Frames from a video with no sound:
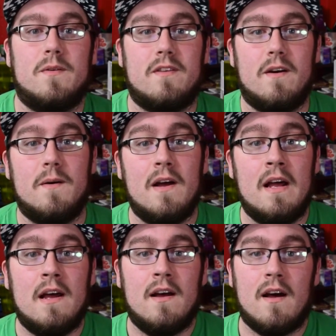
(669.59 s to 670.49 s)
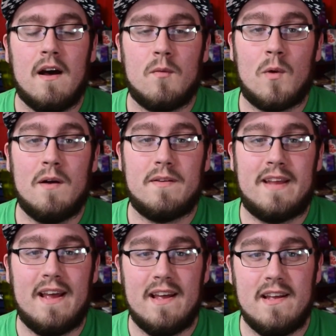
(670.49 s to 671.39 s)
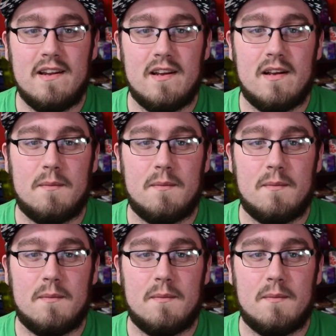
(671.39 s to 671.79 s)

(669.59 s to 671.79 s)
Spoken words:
So round 10,